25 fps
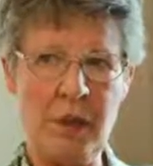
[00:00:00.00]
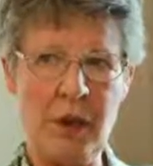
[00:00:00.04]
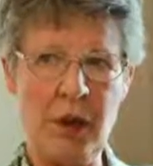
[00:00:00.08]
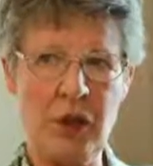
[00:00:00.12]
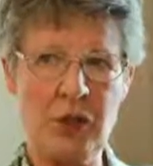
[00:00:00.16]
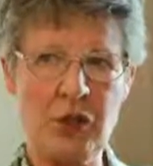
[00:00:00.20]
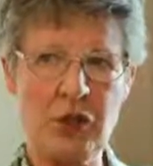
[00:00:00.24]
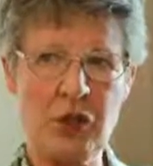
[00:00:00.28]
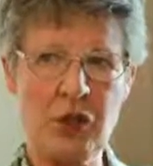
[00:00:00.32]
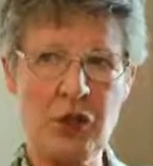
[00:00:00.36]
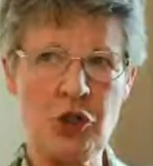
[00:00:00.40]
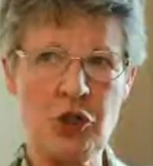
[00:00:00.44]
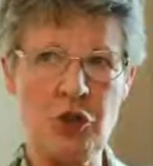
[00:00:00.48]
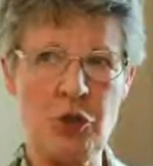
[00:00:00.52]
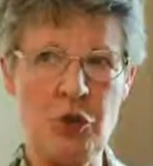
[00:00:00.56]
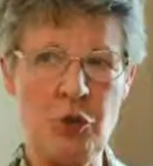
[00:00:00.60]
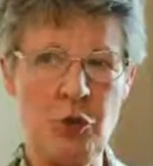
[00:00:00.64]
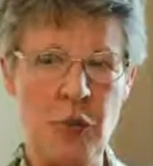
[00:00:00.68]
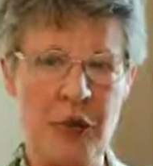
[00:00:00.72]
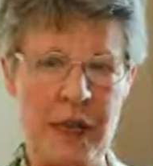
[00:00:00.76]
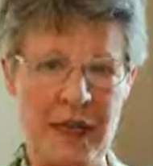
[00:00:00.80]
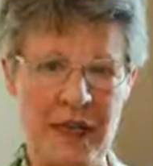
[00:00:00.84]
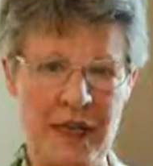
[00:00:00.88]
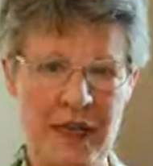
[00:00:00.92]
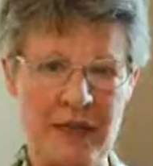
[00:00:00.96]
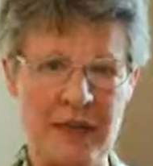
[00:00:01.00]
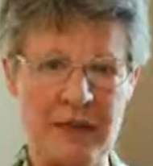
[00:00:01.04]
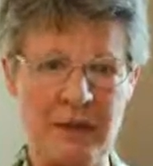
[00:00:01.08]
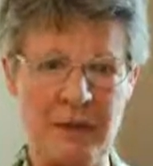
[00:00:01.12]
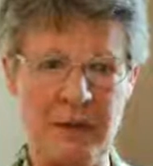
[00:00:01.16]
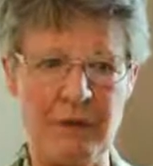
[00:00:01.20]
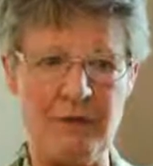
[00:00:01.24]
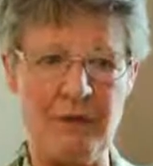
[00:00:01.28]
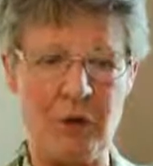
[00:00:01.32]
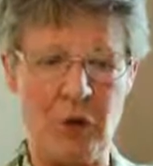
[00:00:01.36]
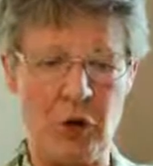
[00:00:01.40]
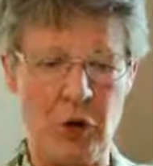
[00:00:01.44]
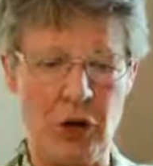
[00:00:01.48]
about 2 weeks
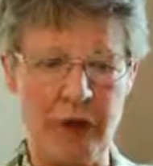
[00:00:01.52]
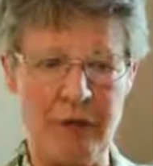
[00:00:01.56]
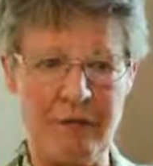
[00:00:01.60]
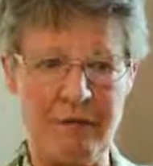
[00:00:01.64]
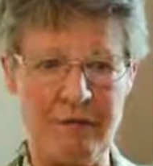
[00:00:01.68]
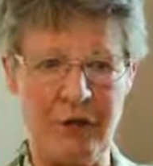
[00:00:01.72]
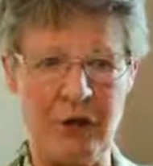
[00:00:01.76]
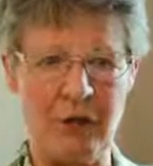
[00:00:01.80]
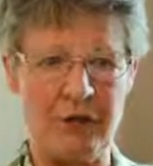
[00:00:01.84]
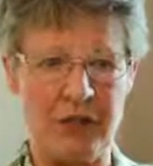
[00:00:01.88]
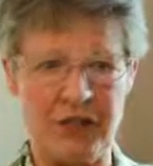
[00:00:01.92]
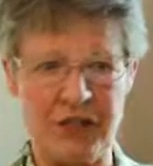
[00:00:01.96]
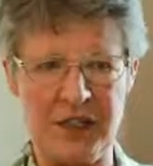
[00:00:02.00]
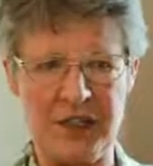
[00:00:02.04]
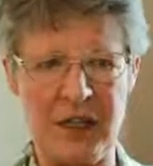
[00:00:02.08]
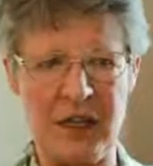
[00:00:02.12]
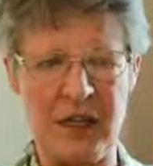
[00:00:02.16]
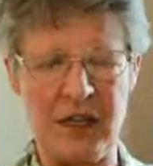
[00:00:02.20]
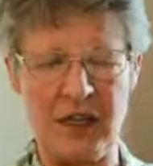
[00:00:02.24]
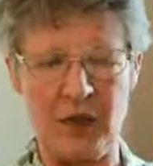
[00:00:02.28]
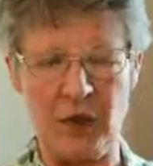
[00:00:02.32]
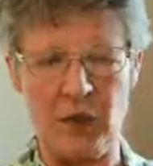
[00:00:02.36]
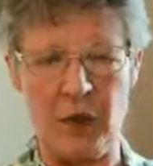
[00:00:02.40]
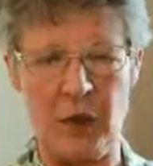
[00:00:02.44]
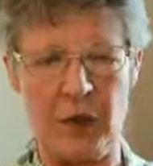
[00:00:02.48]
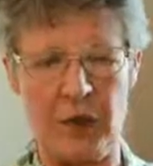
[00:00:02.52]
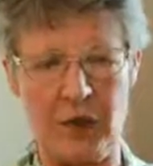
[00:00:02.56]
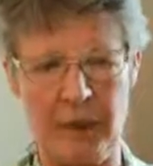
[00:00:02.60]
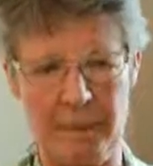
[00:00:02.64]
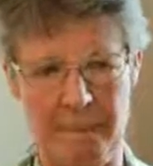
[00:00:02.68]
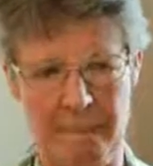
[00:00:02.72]
before I found the second one.